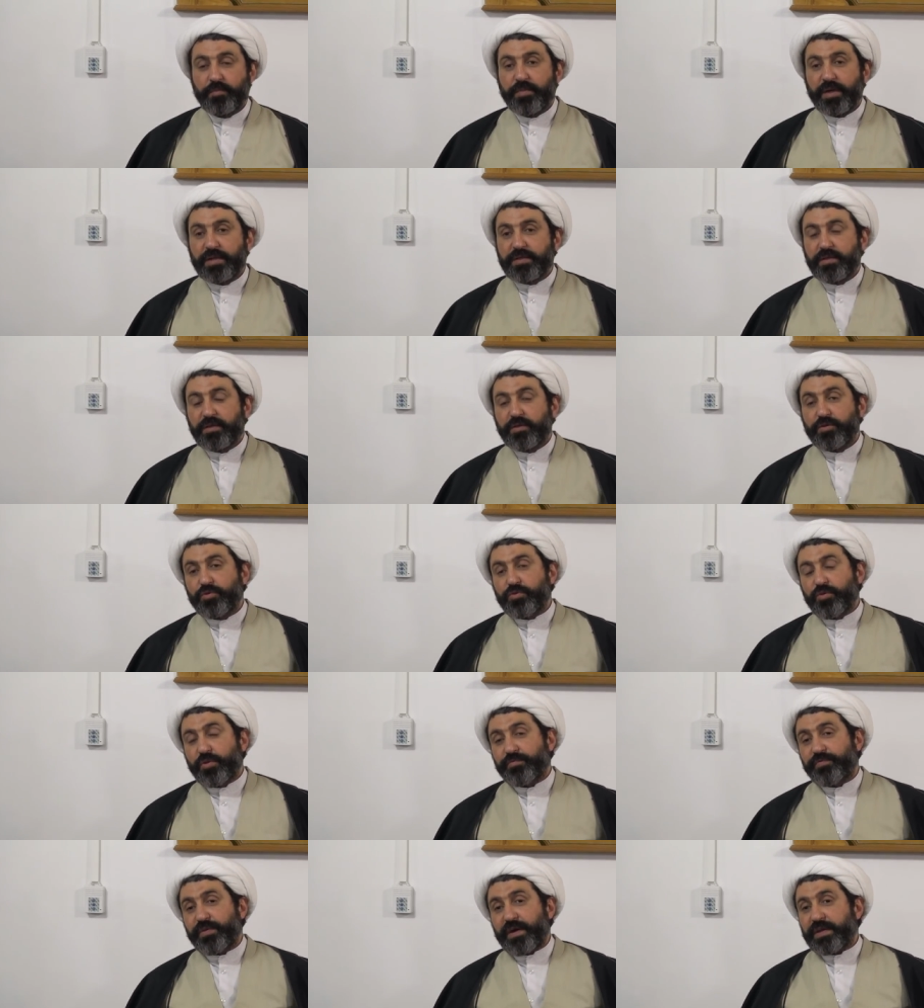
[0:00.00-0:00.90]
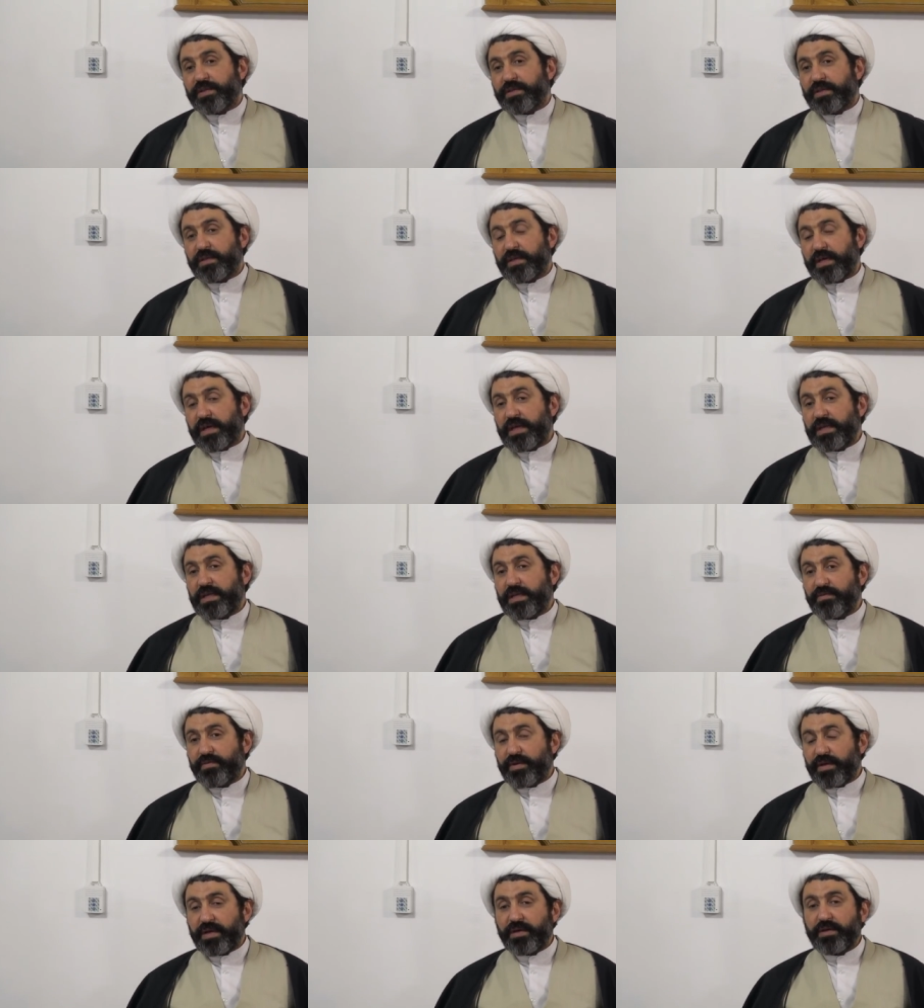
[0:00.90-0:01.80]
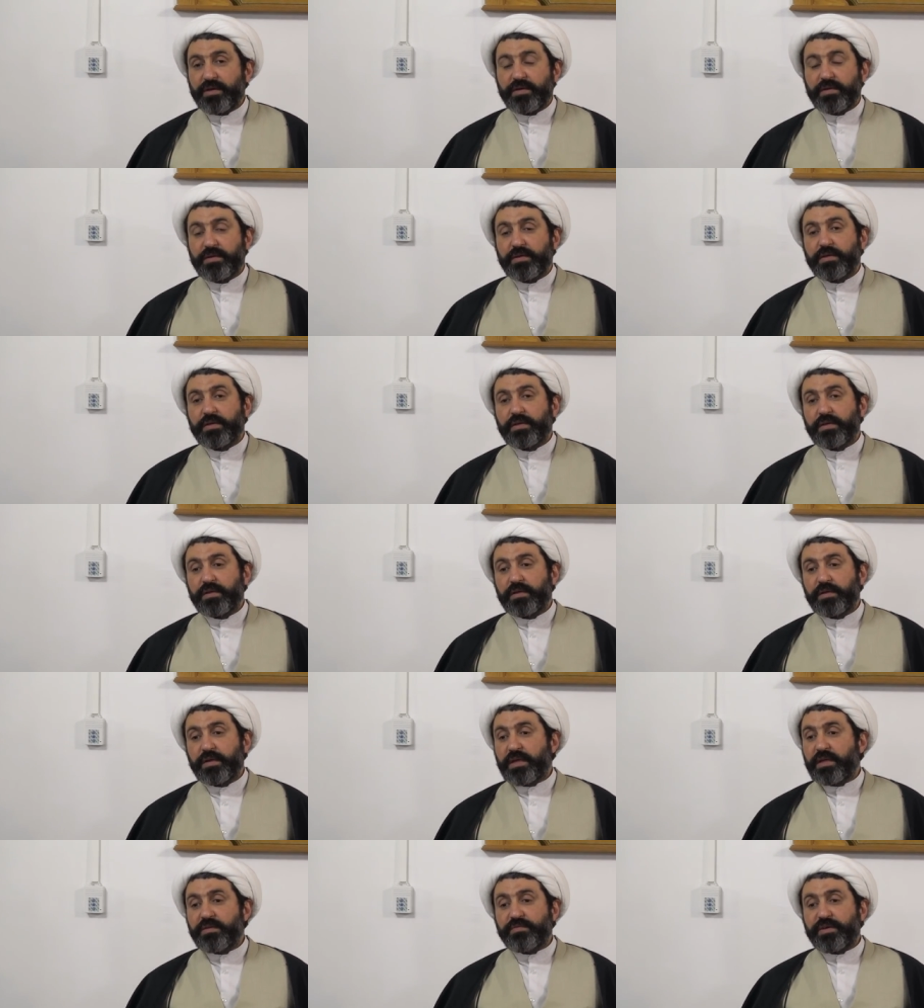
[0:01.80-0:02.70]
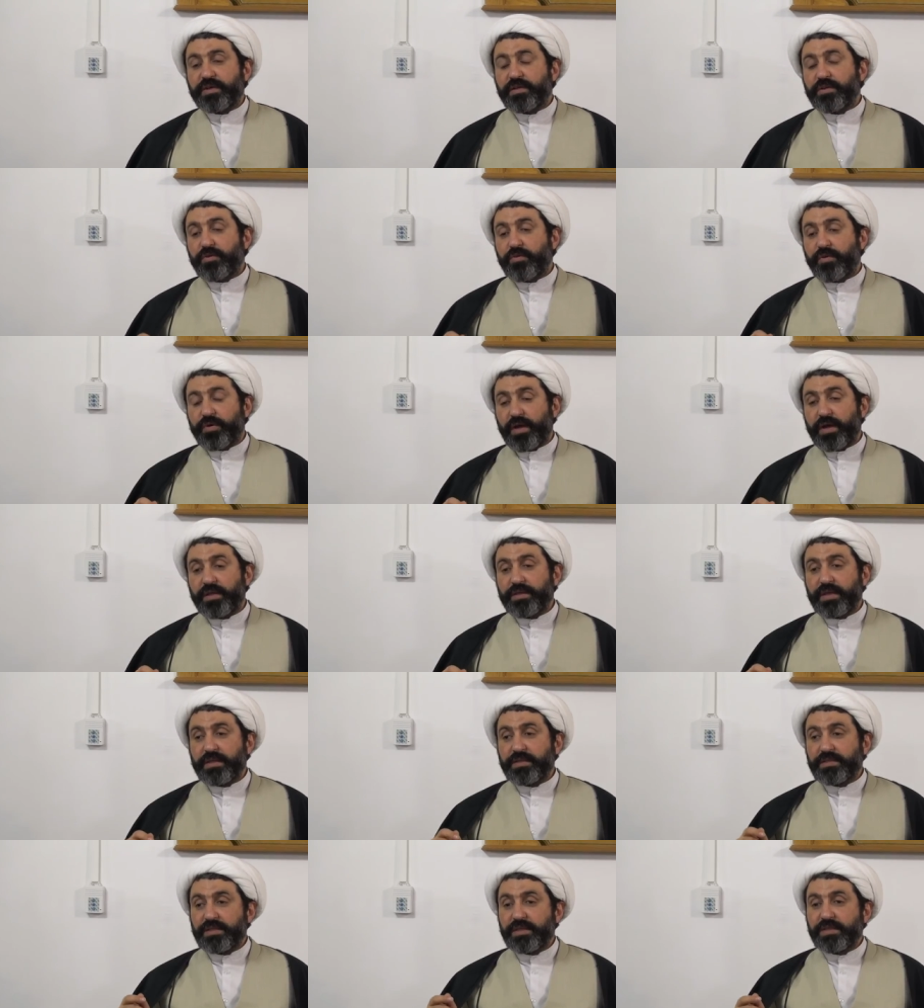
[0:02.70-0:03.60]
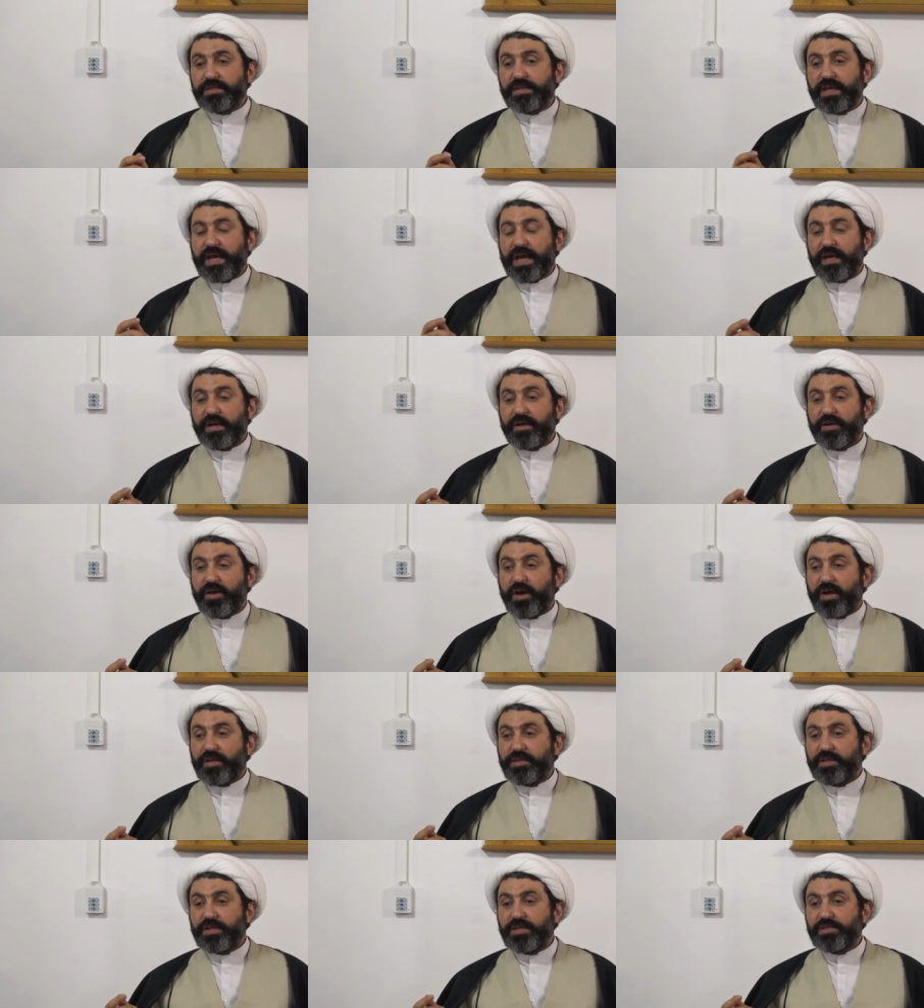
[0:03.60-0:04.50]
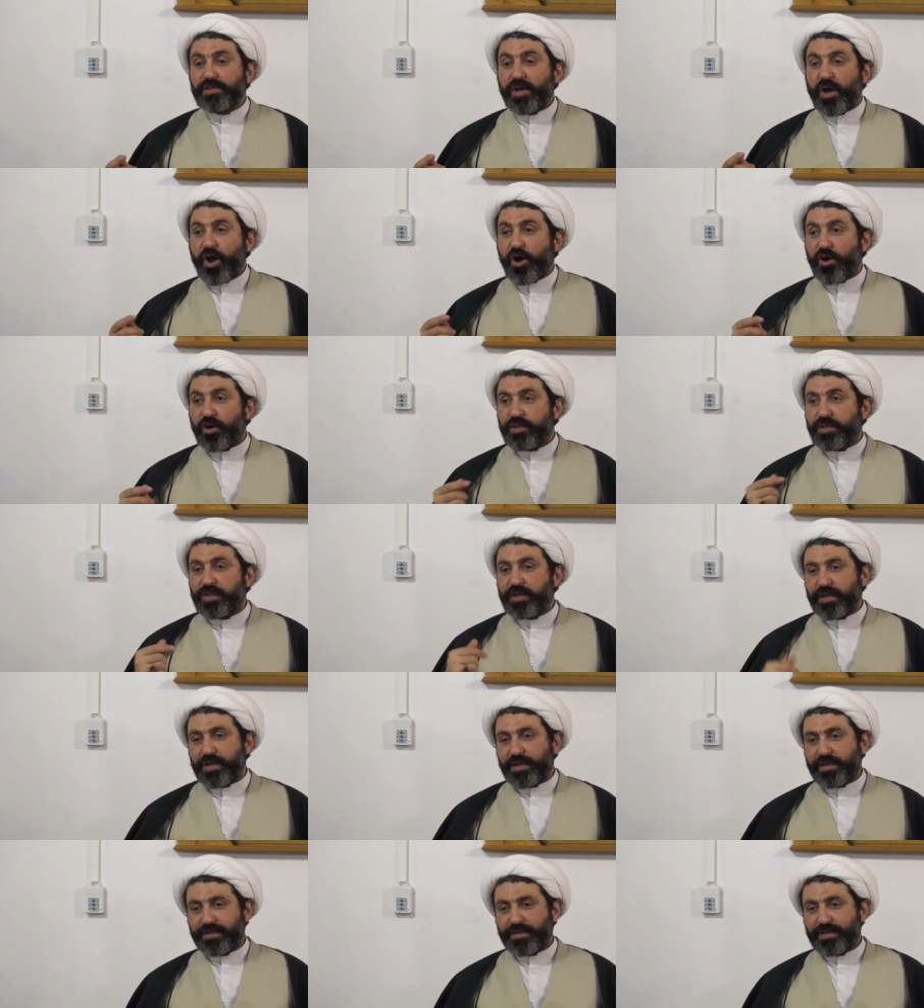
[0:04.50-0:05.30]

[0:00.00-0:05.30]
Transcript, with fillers: But you don't find any way, anywhere in the Quran that says God is adil.